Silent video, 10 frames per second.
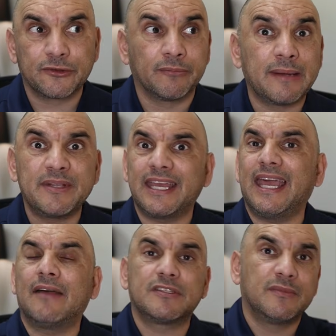or maybe they
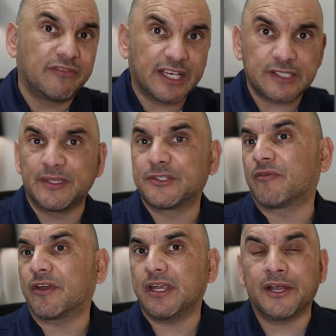have some investments
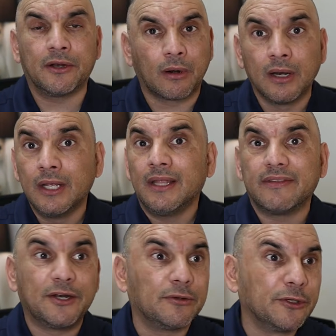over here, or
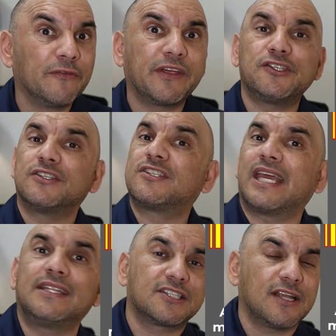they don't know if they should
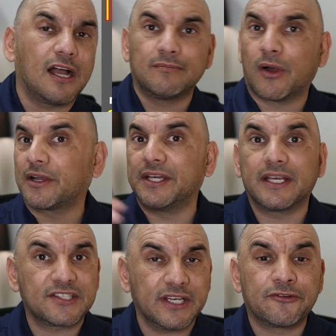stay stock market,
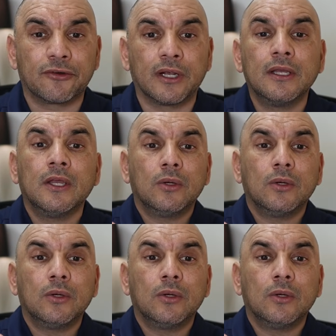etc.